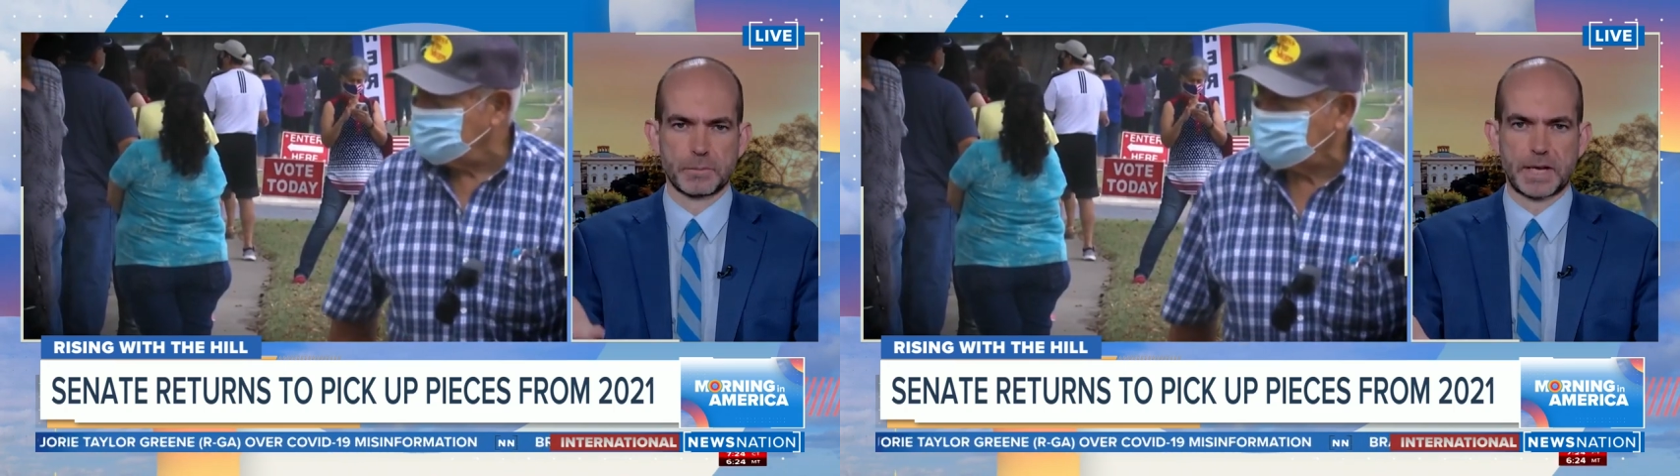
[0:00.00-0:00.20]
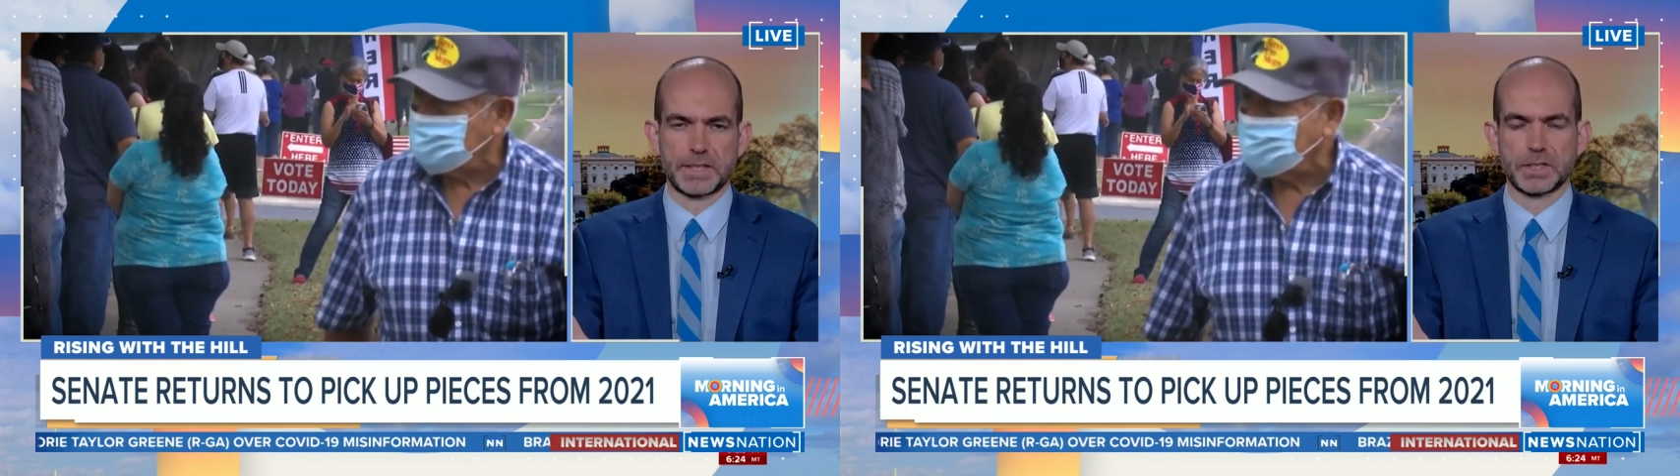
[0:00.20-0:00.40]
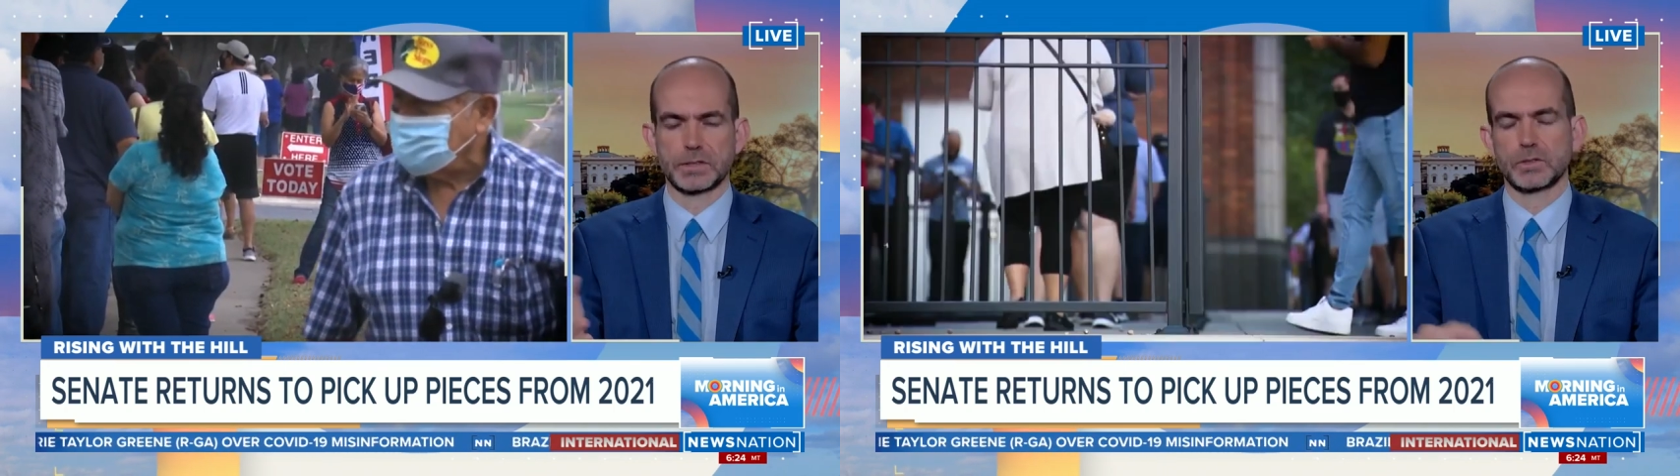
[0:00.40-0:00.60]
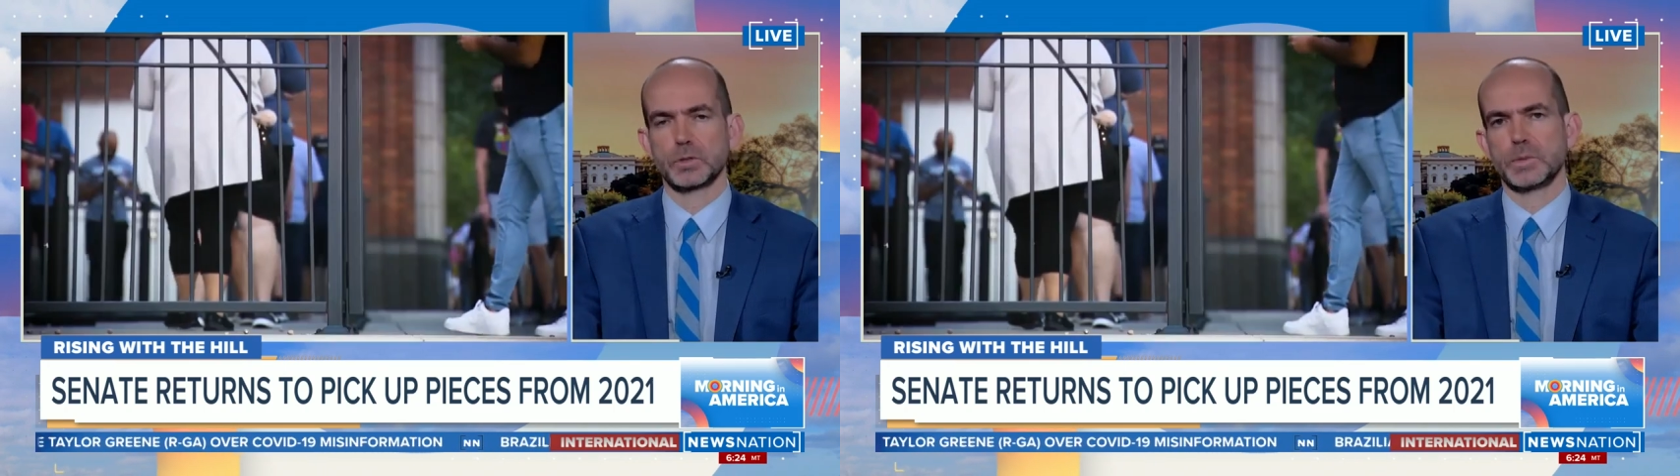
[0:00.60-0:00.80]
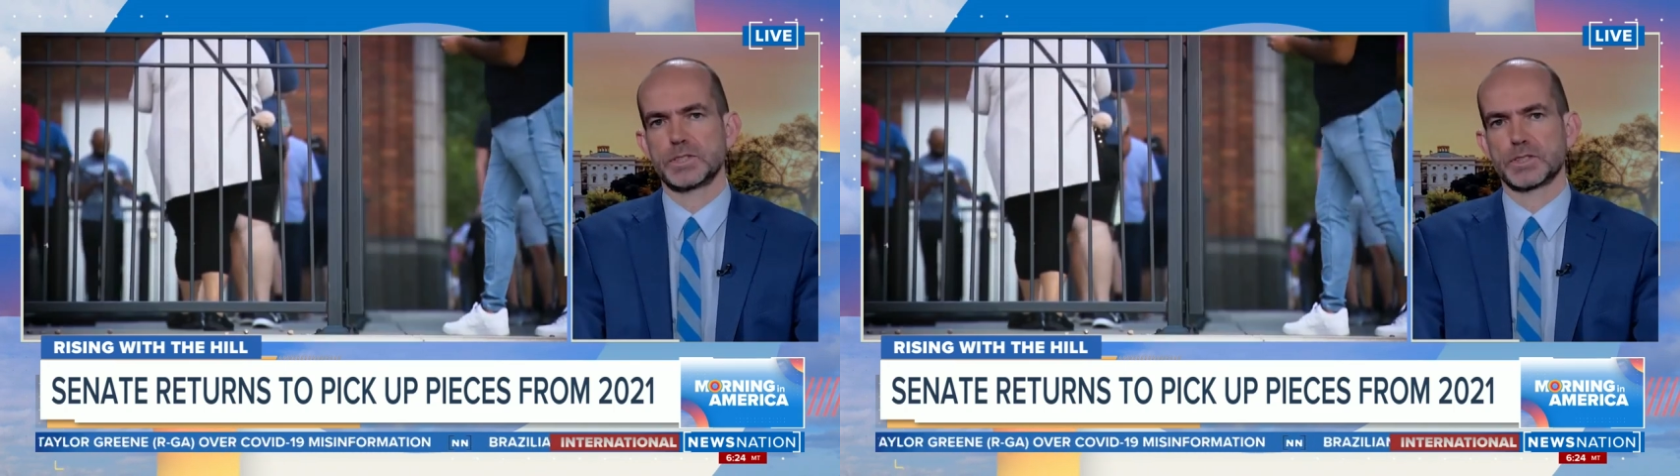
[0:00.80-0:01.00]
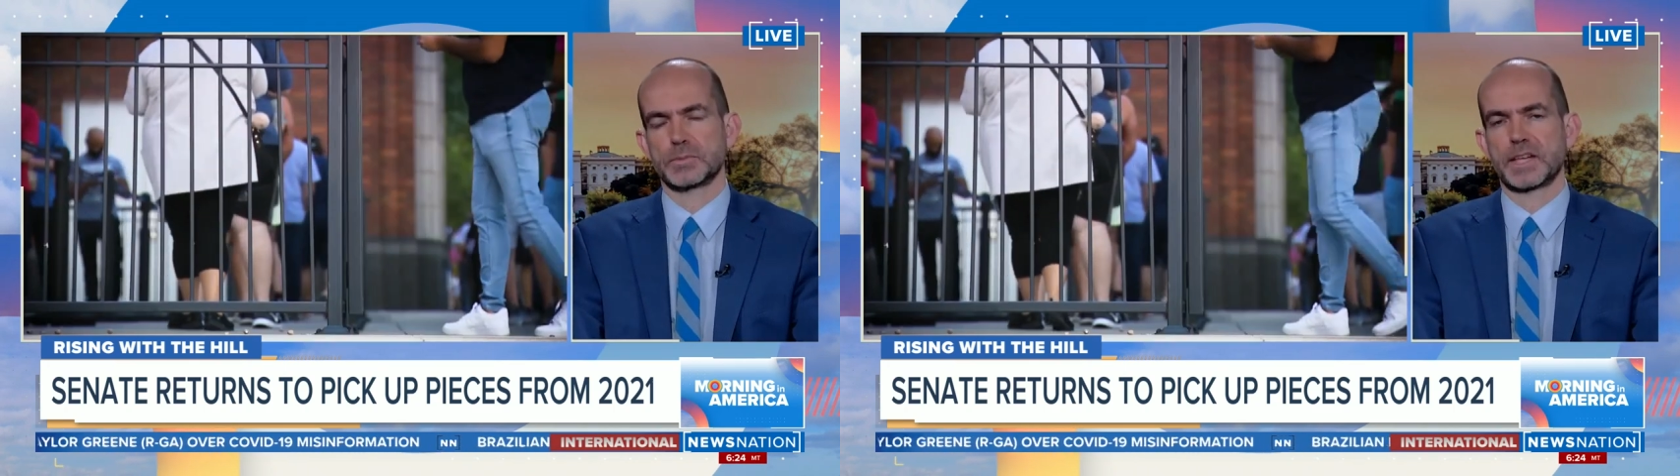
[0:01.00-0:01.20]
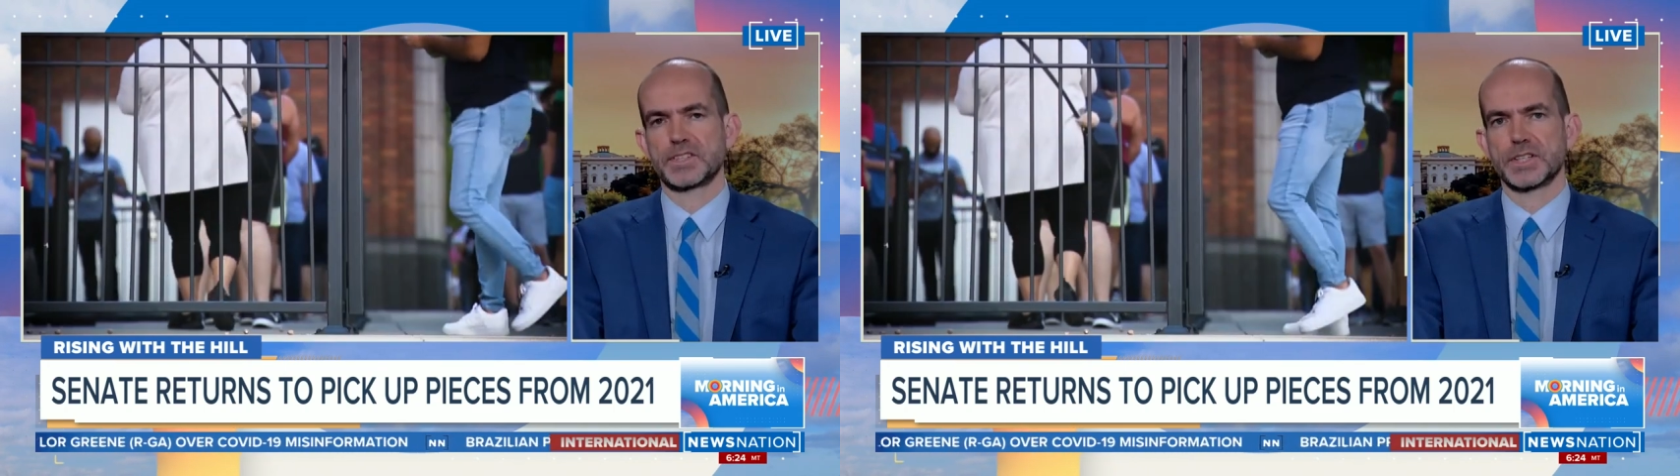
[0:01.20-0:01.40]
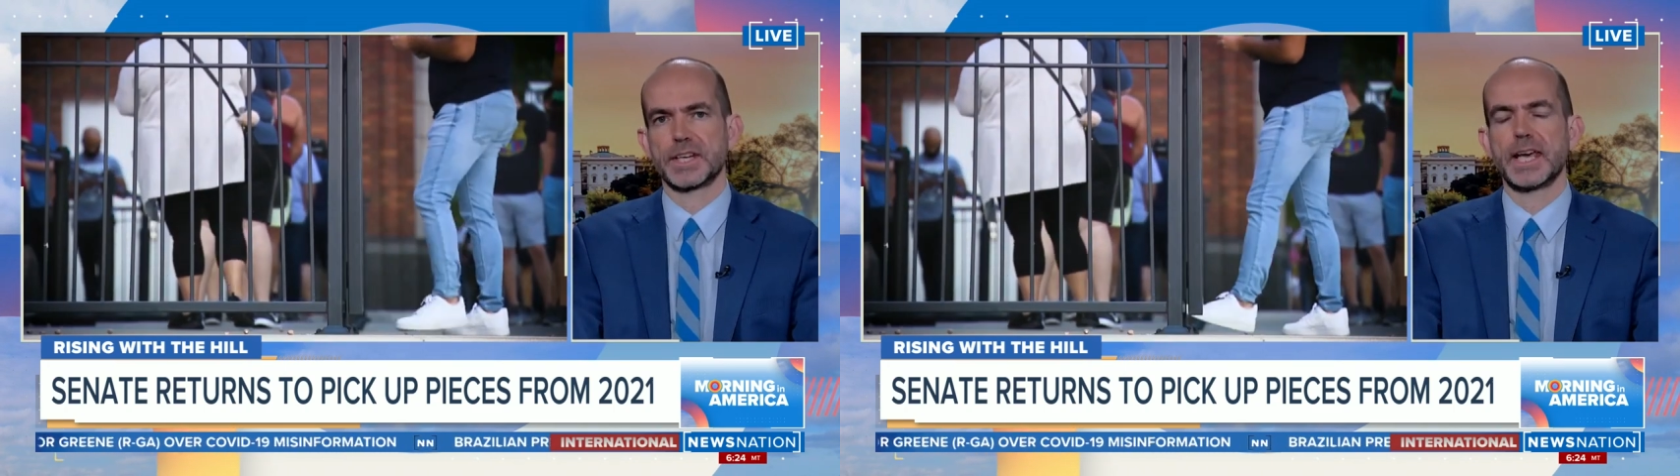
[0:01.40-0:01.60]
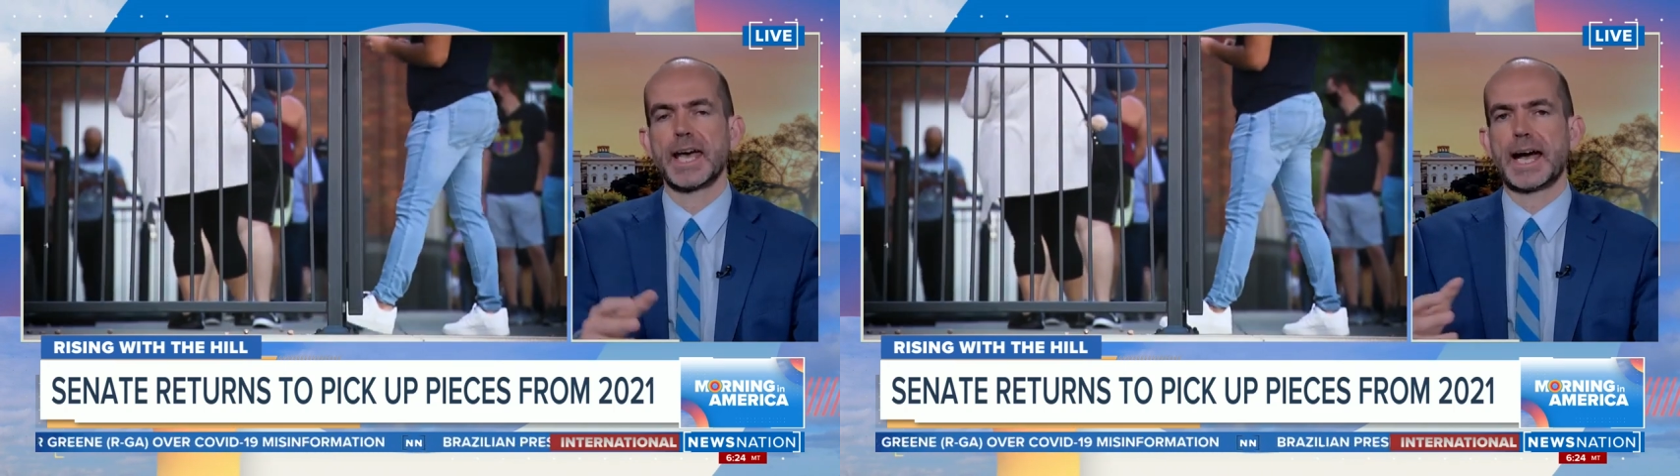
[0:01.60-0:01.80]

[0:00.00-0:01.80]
Manchin, who we just mentioned,